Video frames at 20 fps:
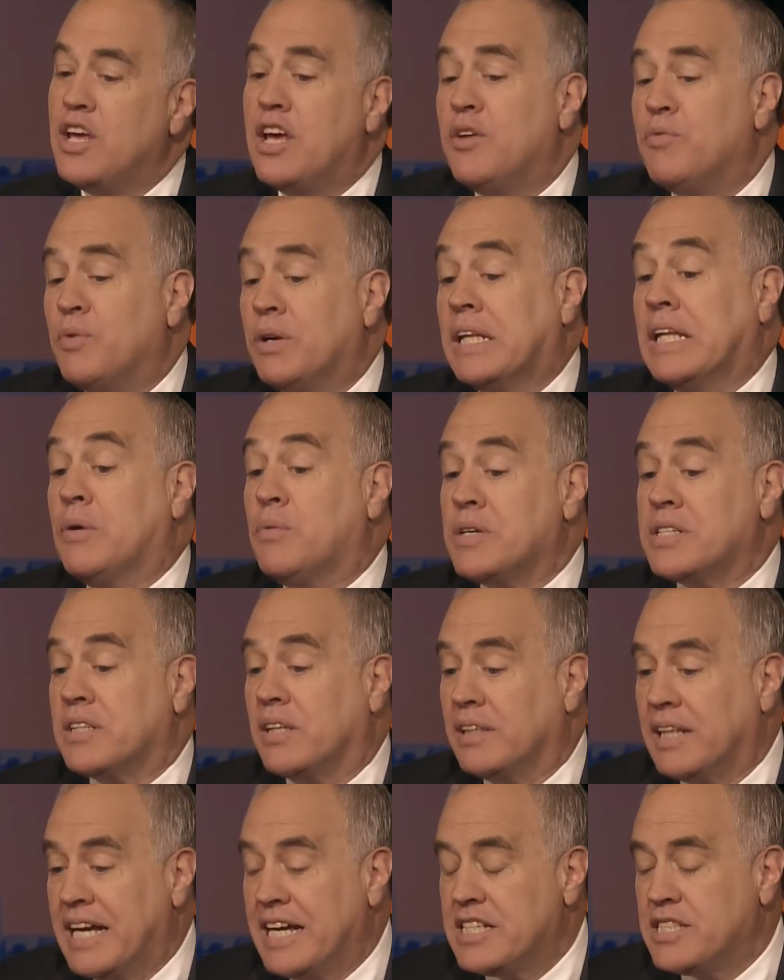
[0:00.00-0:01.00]
it, really was a
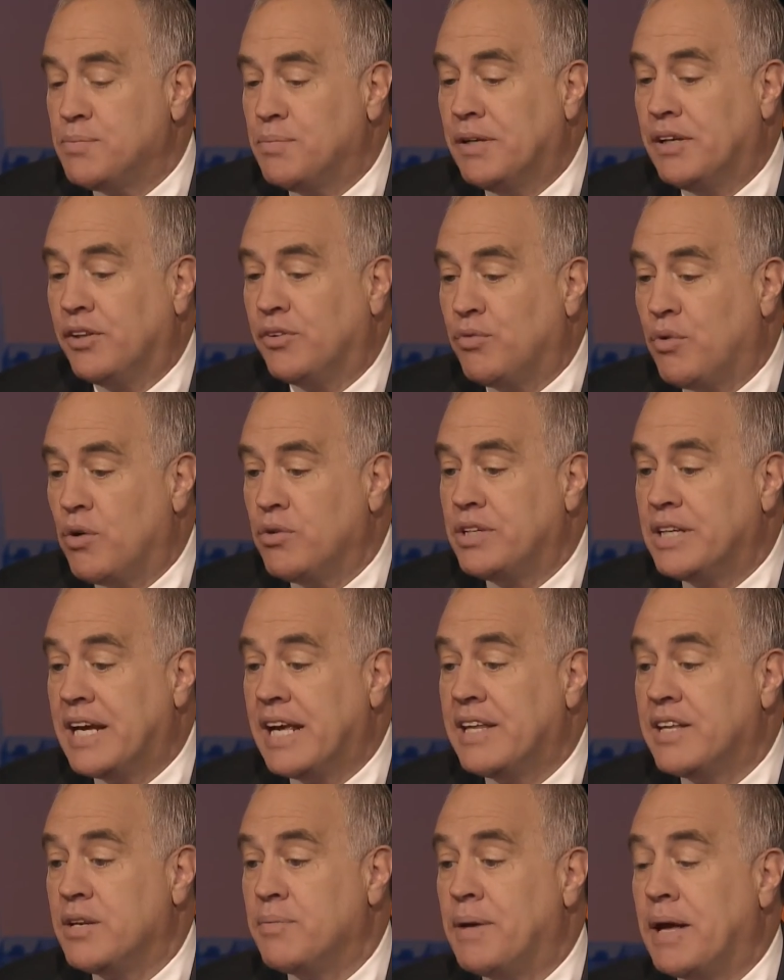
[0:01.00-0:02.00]
last-minute thrown
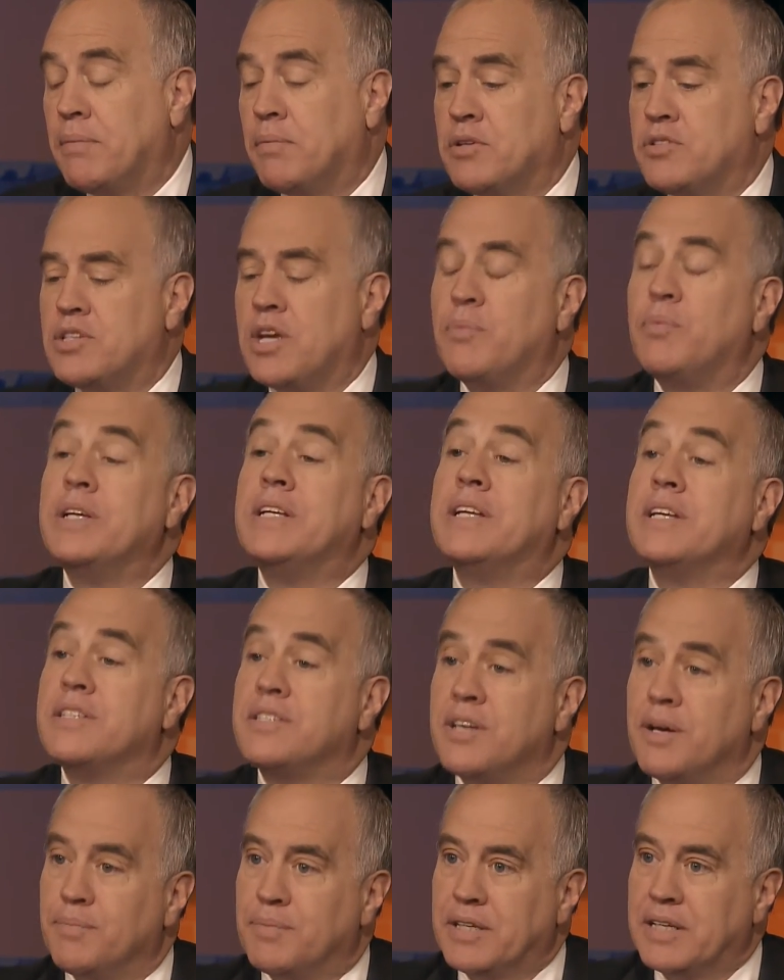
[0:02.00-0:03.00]
together to be able to say we did
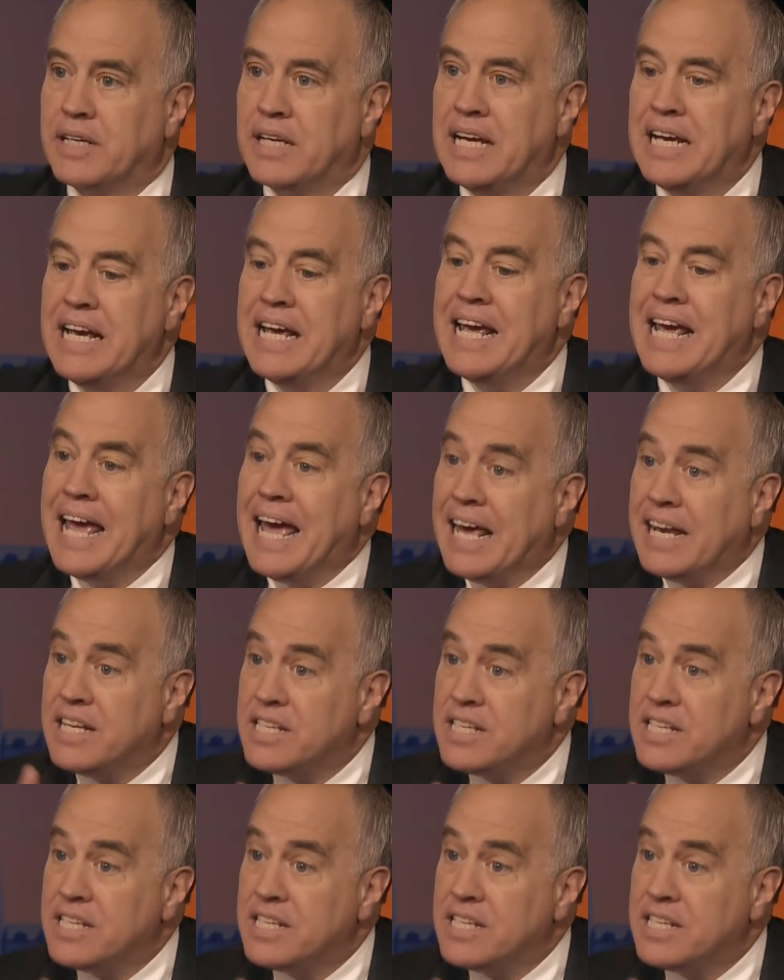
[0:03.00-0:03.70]
something. And